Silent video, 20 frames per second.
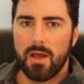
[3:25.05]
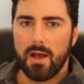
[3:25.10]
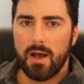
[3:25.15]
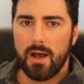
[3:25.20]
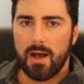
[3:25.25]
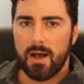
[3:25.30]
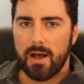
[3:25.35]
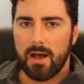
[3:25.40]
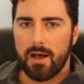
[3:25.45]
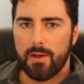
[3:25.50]

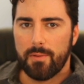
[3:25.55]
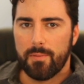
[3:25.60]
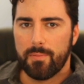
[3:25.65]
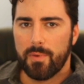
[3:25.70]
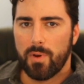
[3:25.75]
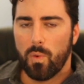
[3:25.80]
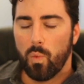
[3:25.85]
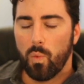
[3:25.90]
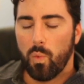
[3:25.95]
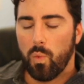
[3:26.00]

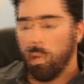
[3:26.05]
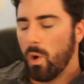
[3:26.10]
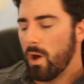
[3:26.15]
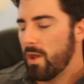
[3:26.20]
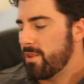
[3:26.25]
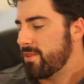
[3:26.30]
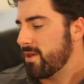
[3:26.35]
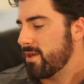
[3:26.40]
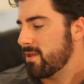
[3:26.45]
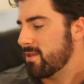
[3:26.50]
One
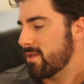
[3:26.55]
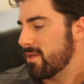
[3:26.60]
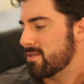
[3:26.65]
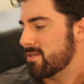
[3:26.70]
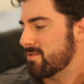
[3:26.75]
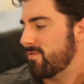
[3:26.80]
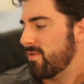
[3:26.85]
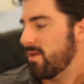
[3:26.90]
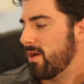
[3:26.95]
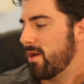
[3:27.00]
thing that is
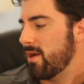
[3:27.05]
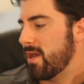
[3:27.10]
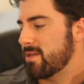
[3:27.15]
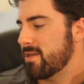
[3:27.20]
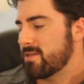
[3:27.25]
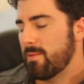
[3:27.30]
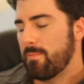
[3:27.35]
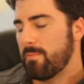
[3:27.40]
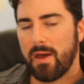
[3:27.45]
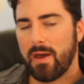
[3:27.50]
very nice
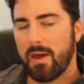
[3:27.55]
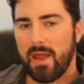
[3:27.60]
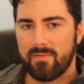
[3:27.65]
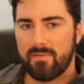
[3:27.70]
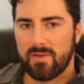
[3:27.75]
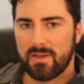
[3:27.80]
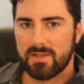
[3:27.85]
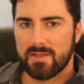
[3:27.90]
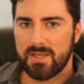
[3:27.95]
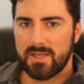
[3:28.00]
about having
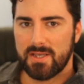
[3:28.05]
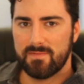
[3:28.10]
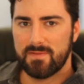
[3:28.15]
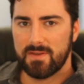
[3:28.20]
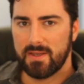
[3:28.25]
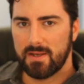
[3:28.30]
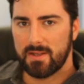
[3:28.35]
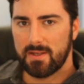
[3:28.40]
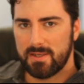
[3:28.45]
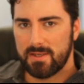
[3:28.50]
a safety
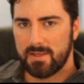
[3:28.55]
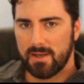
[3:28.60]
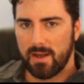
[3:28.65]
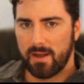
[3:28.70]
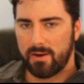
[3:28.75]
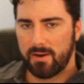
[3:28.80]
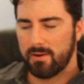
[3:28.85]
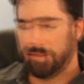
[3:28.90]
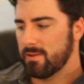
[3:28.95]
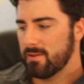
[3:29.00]
and a
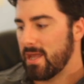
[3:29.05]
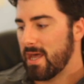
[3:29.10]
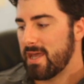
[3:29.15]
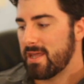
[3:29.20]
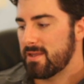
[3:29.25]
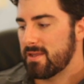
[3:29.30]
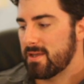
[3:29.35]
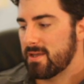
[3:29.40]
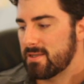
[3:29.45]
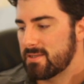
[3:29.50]
decocker like
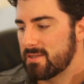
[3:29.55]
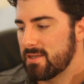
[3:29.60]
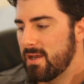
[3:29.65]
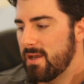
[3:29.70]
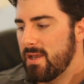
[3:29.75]
this